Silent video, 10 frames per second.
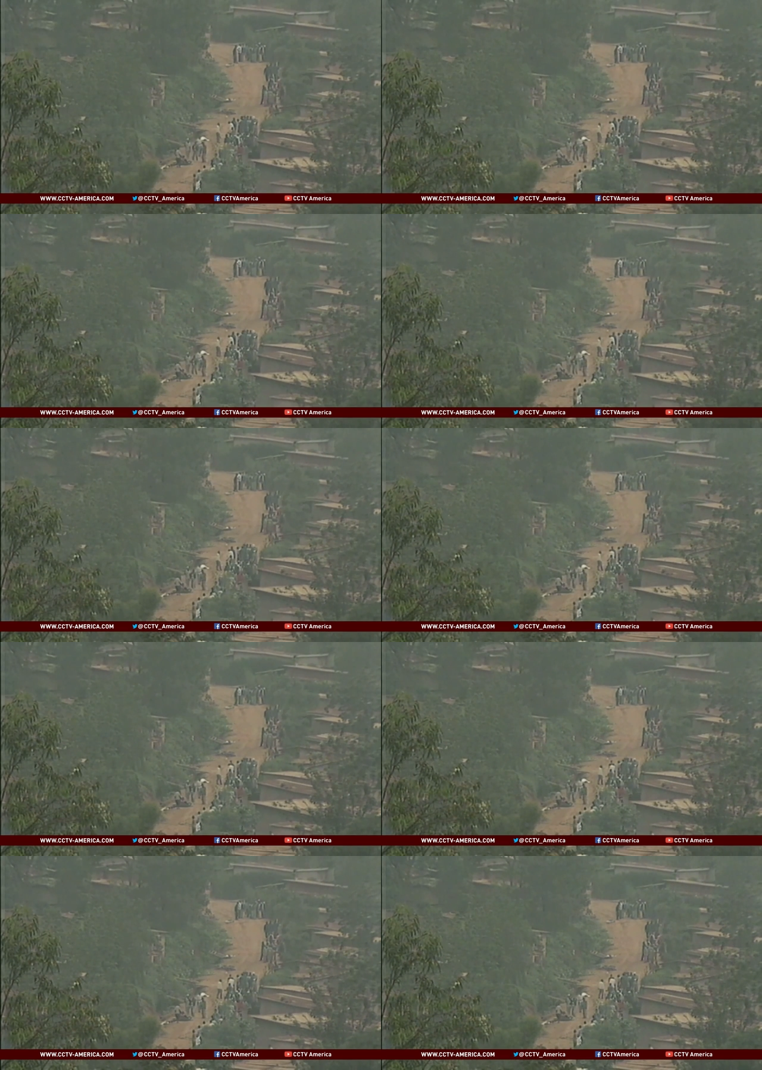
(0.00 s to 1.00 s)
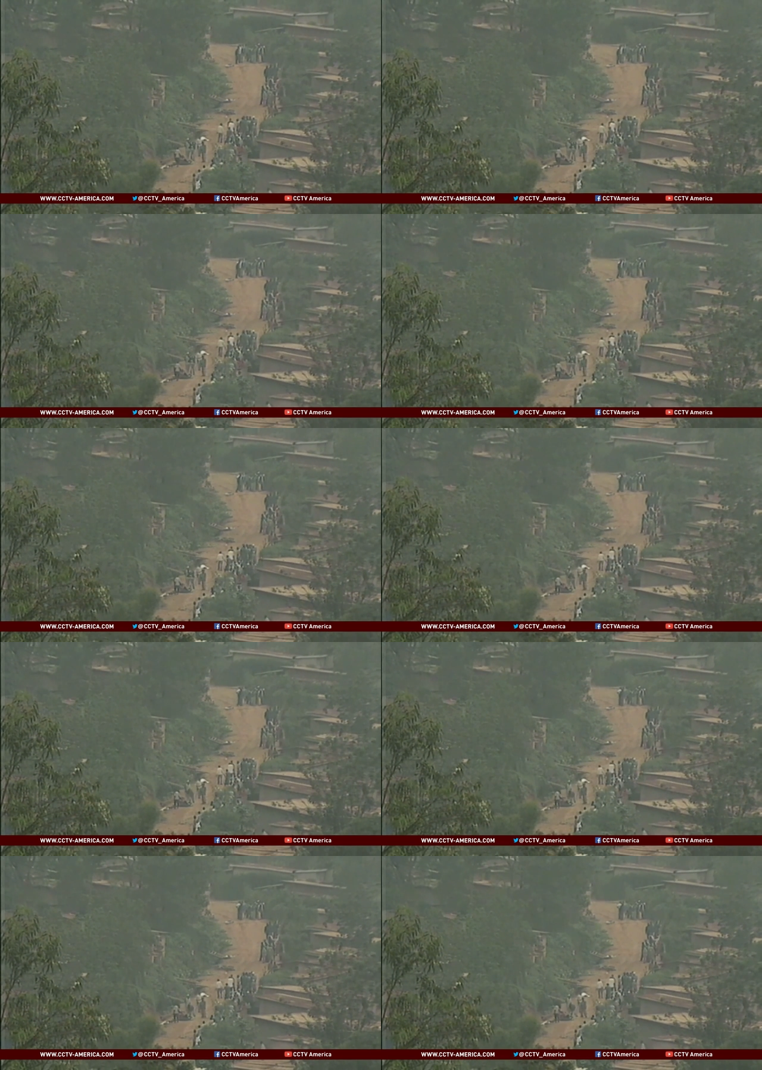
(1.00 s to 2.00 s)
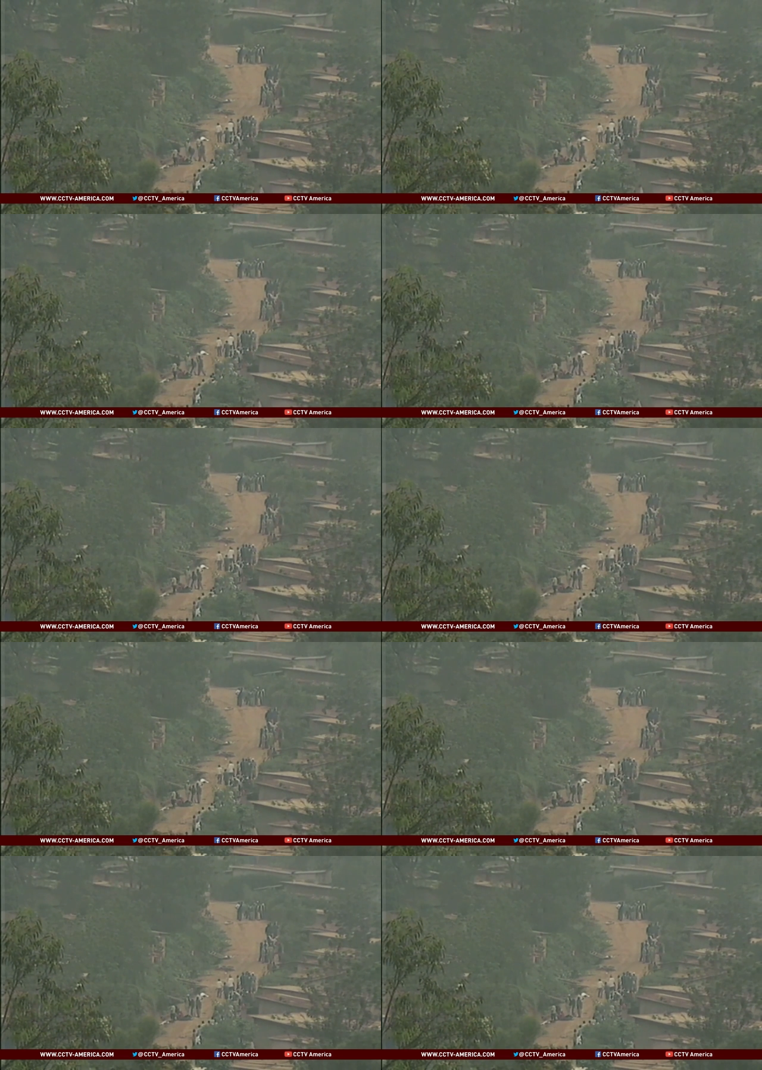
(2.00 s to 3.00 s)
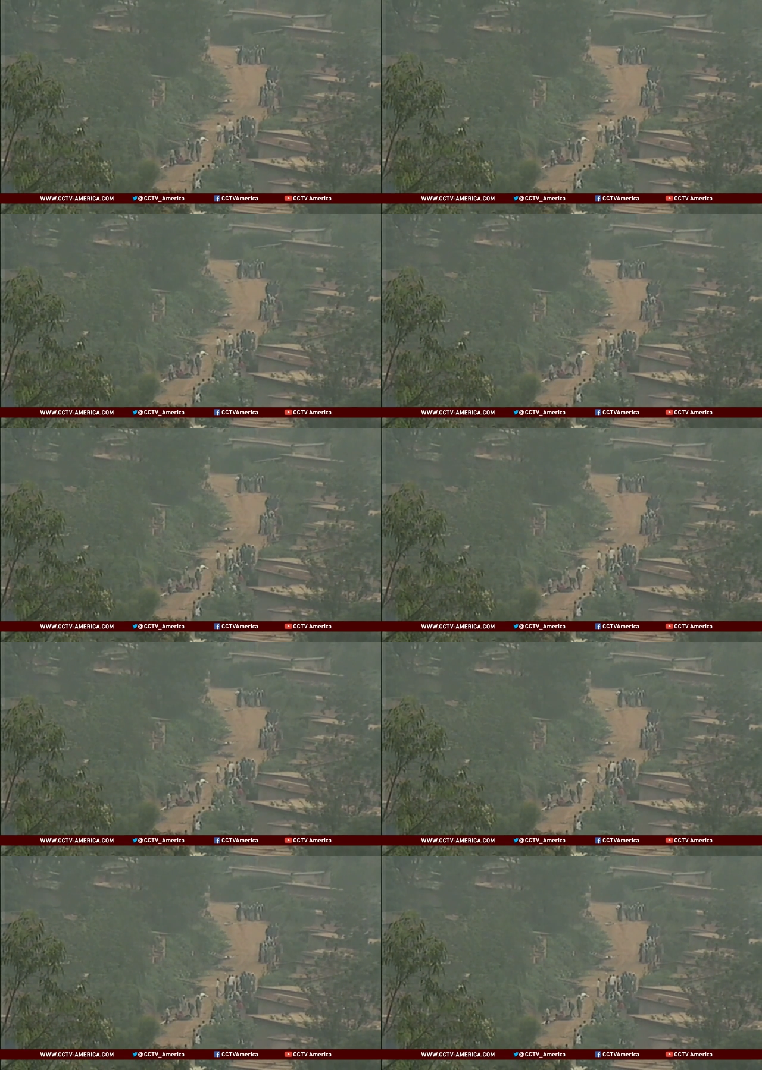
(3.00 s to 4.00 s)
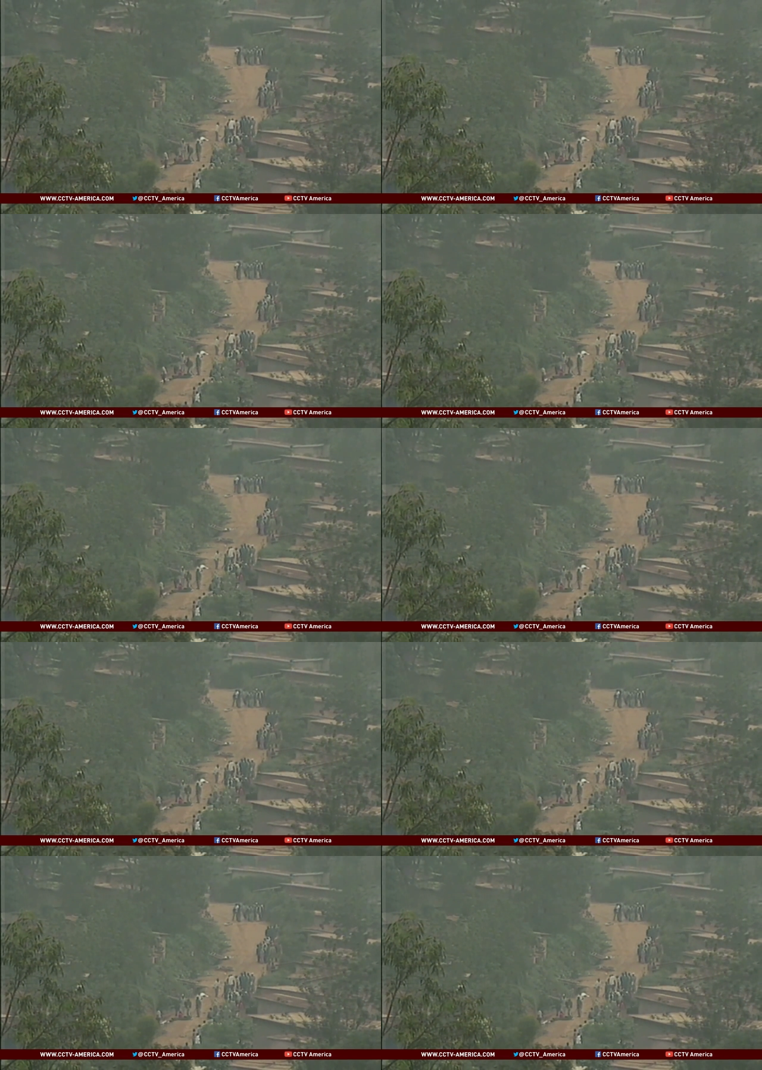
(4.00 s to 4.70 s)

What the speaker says: [unreadable: no face in view]